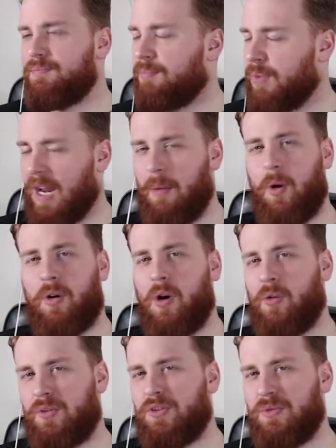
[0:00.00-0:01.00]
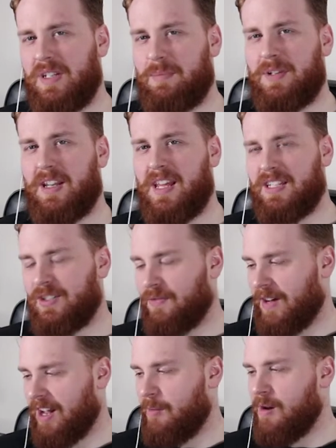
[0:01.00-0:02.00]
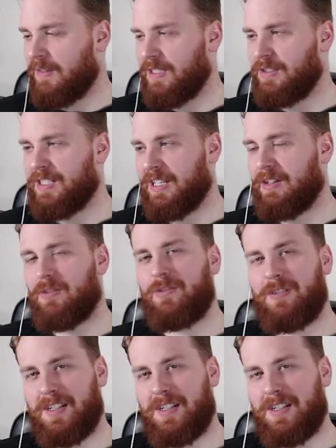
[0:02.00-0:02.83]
But I won't go too deep into that. So if I come off a little cynical,